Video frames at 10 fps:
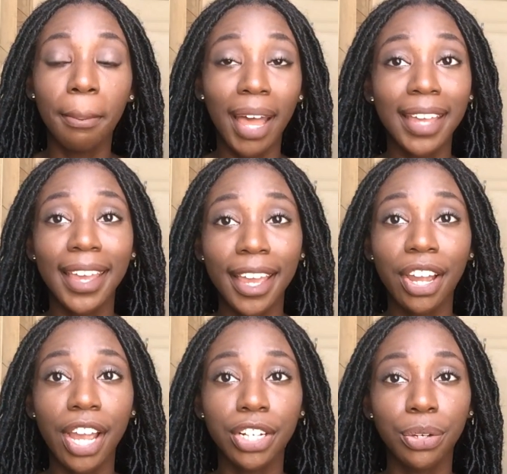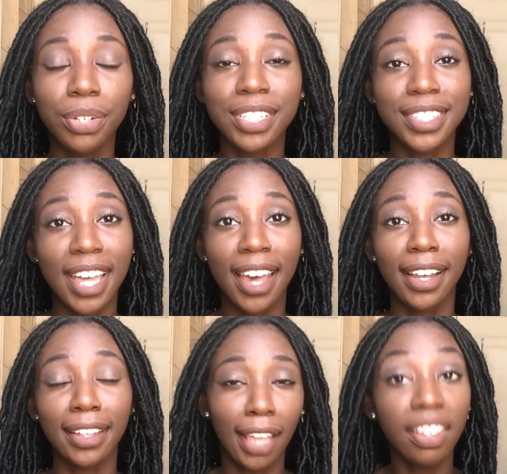my hair, I noticed
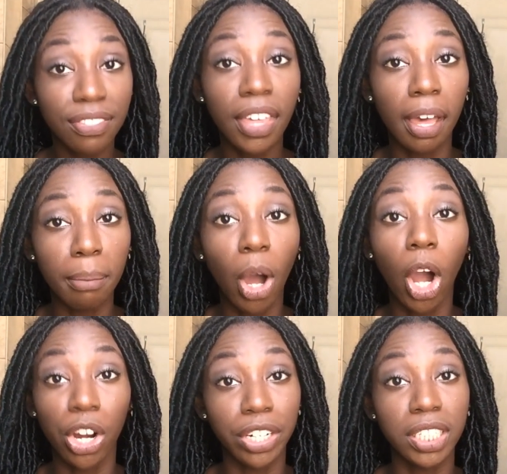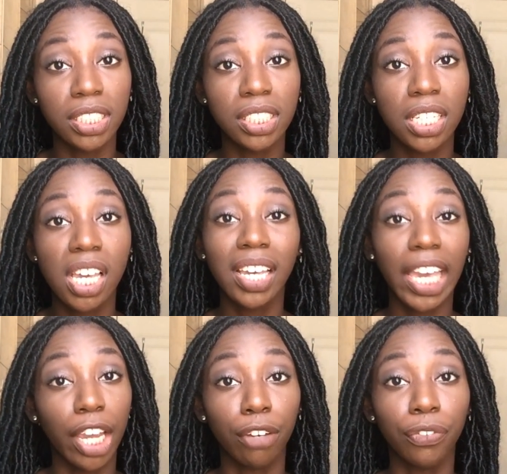that a lot of them aren't
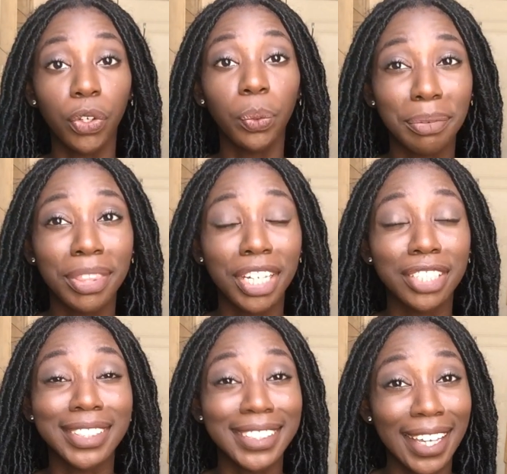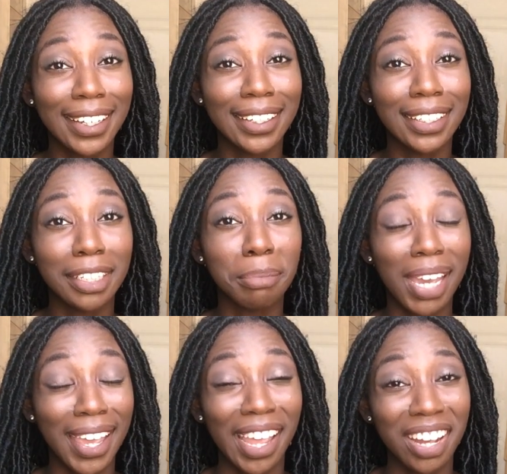careful when they're detangling
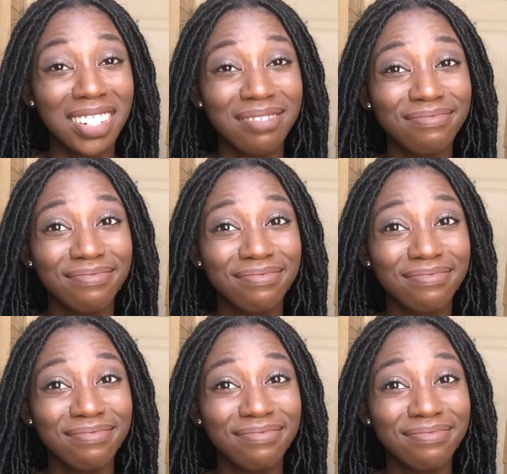my hair.